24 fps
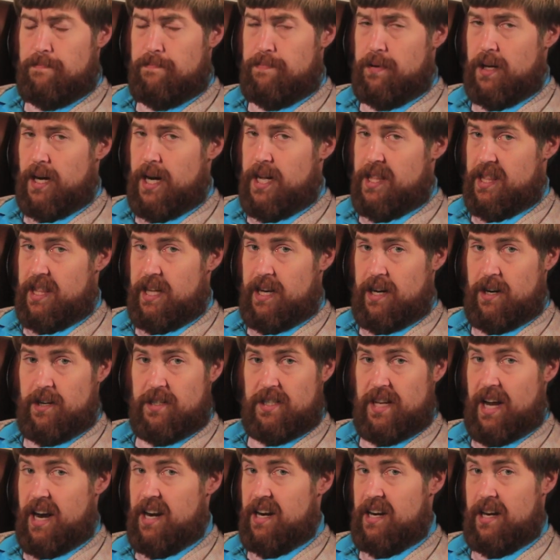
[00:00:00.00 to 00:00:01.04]
but
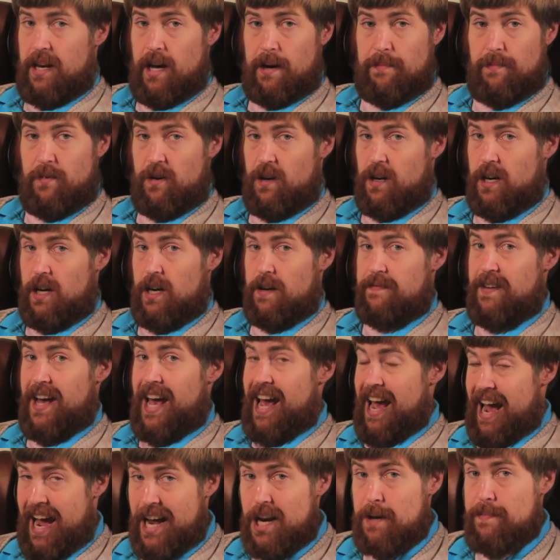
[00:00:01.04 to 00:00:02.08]
there's any number of
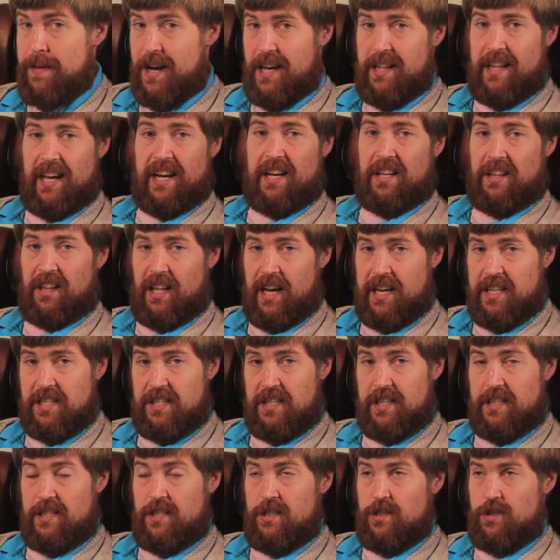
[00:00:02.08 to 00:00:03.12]
anime they could
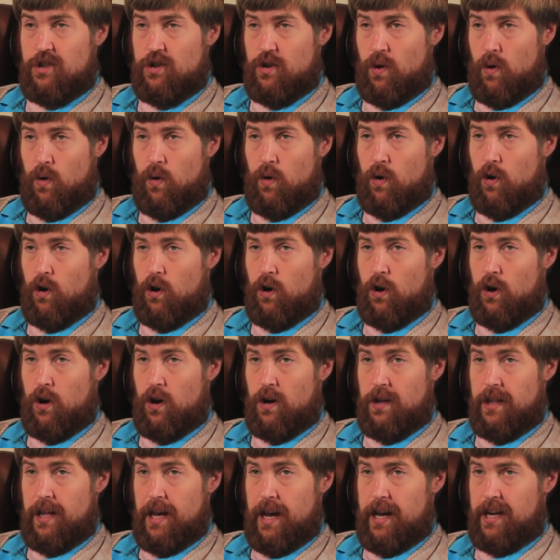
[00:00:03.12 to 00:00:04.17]
license,
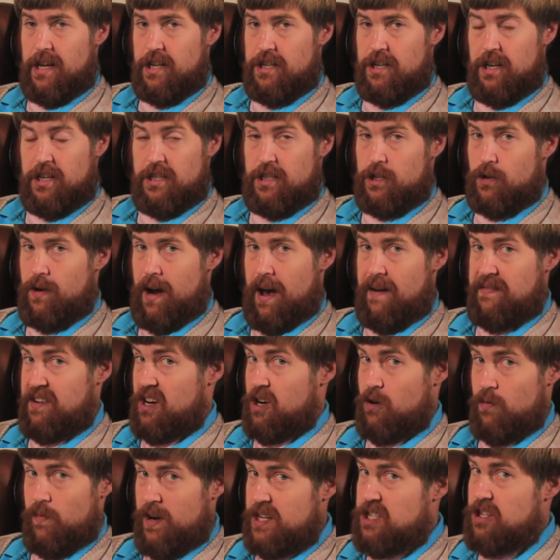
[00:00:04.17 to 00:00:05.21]
or they could just craft
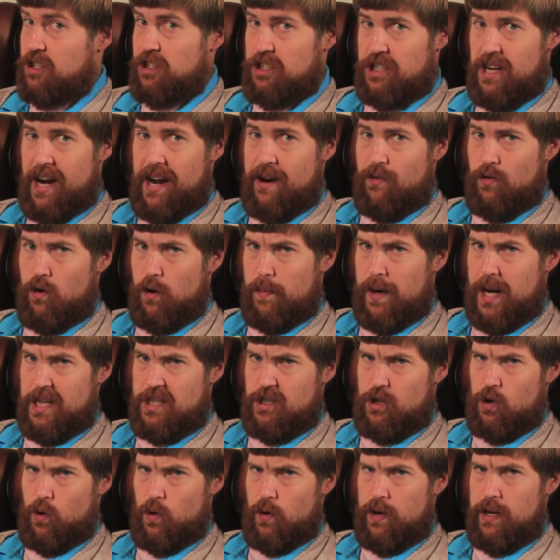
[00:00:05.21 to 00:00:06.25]
an original giant robot
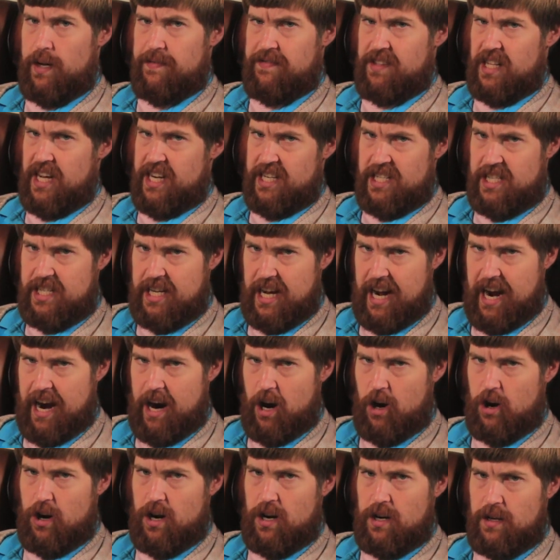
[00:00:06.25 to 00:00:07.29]
story if they
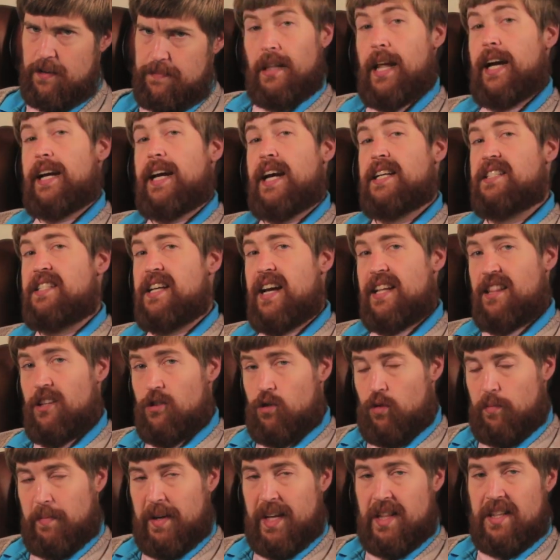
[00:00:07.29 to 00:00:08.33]
dare. Like I said,
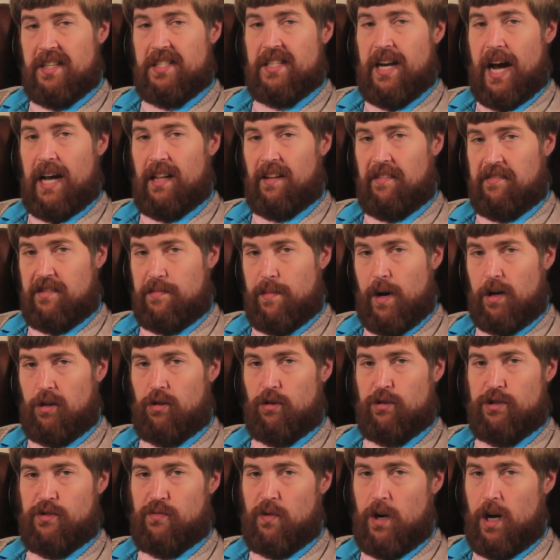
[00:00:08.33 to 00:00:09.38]
this would be in the style of
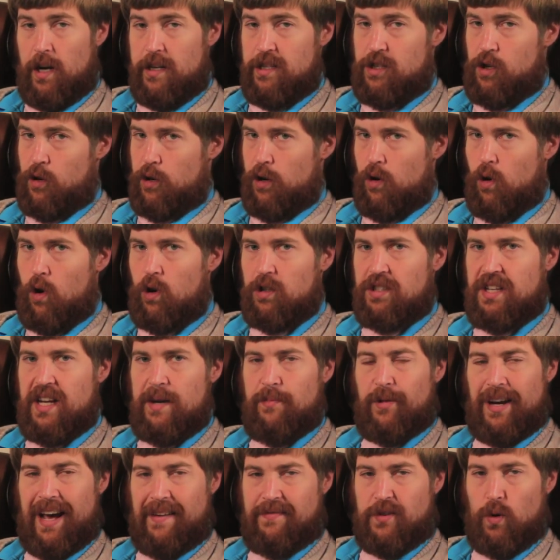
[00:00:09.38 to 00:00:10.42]
Smuggler's Run, so your whole
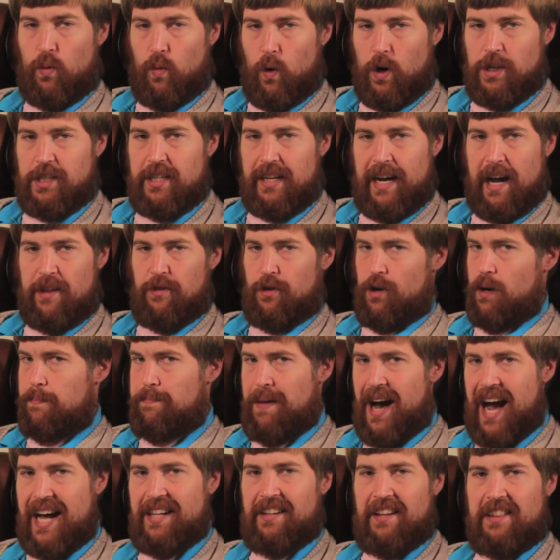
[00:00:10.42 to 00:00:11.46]
team would have to work together to
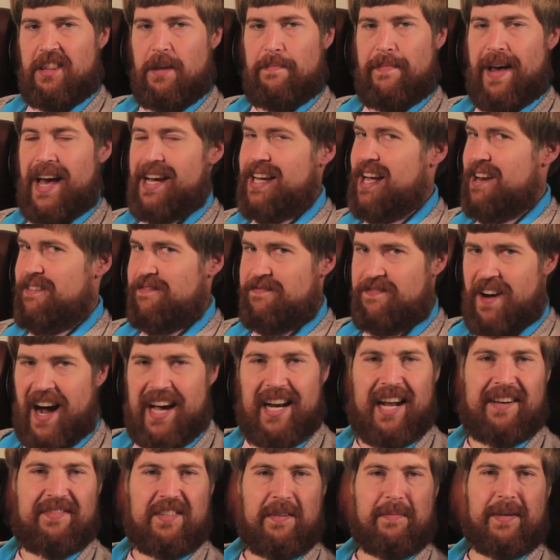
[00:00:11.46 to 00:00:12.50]
pilot the mech and
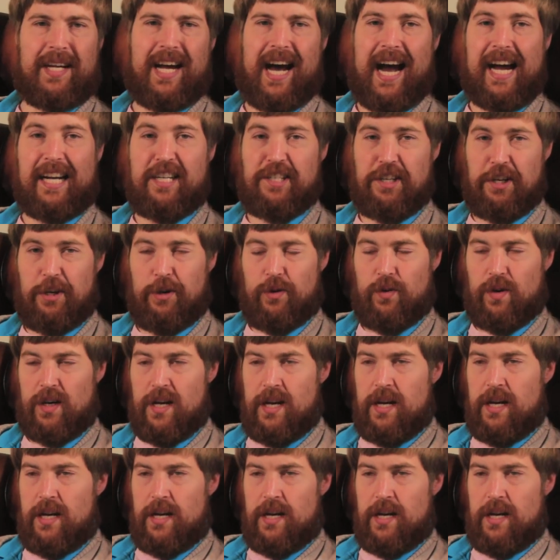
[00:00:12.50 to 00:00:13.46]
fight off some kaiju.